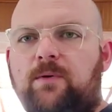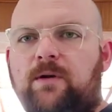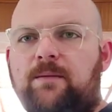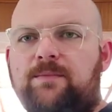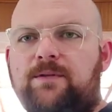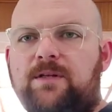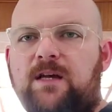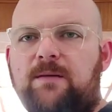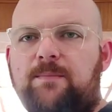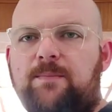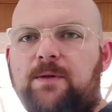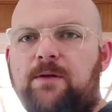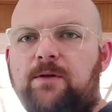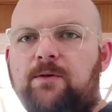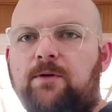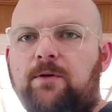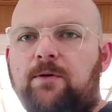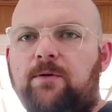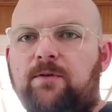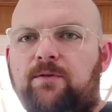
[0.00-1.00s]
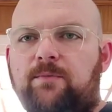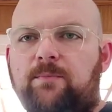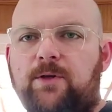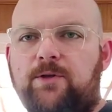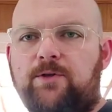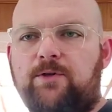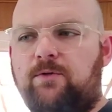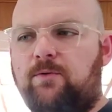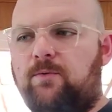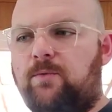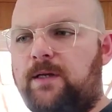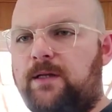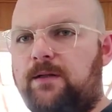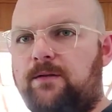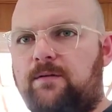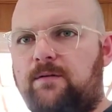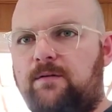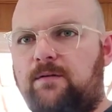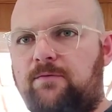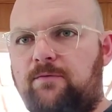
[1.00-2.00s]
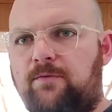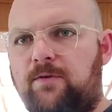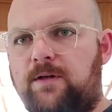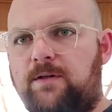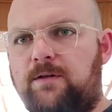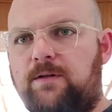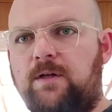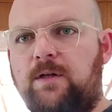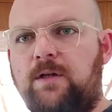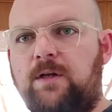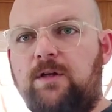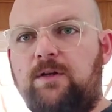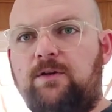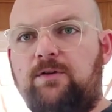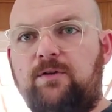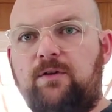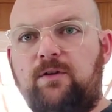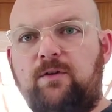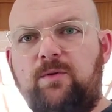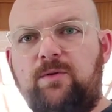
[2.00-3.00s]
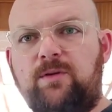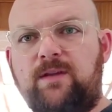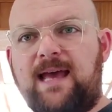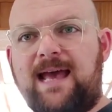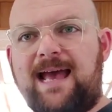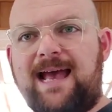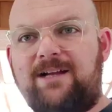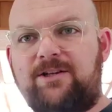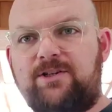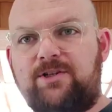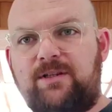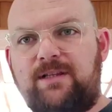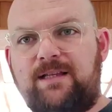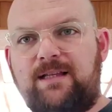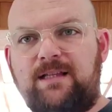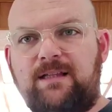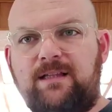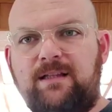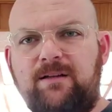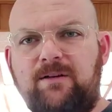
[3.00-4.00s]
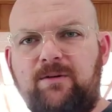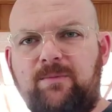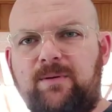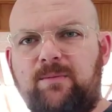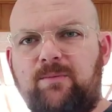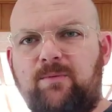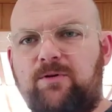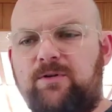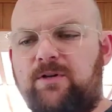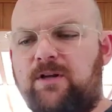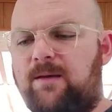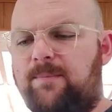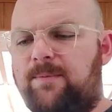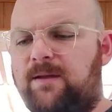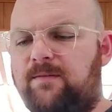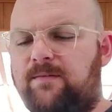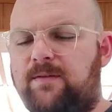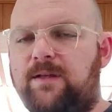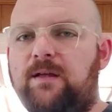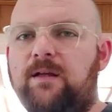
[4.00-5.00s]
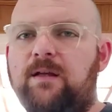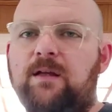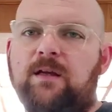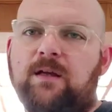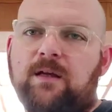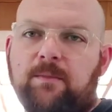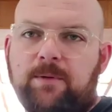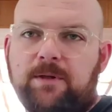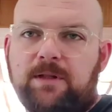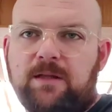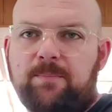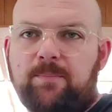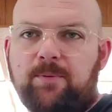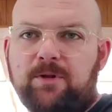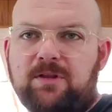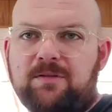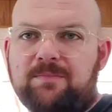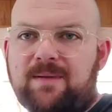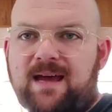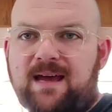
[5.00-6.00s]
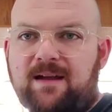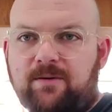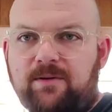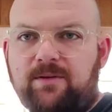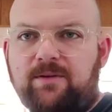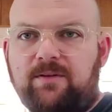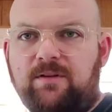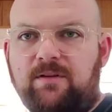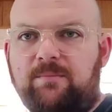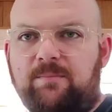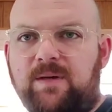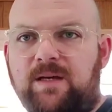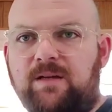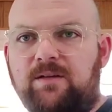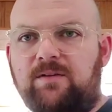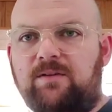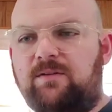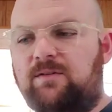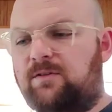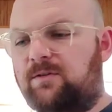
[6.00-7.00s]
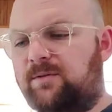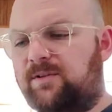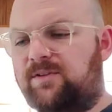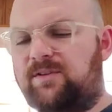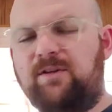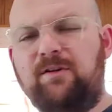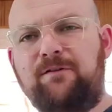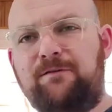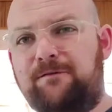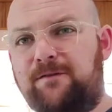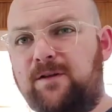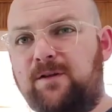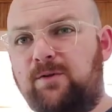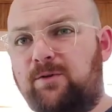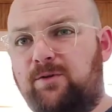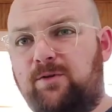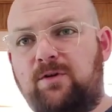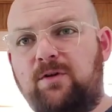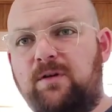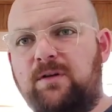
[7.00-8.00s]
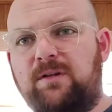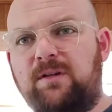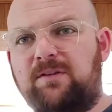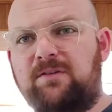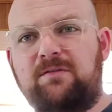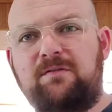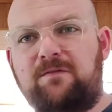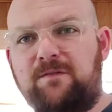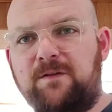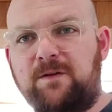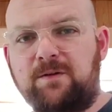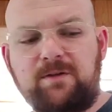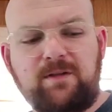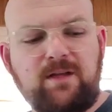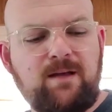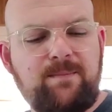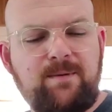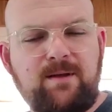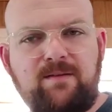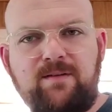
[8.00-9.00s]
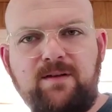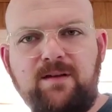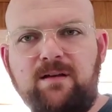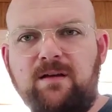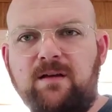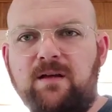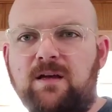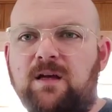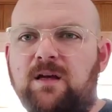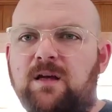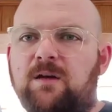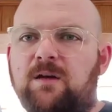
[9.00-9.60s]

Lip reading: When I'm typing, you'll notice much of the weight is in the front. So this one's actually a little bit more top heavy, but they put the batteries in the base, so it still feels good. It doesn't feel top heavy.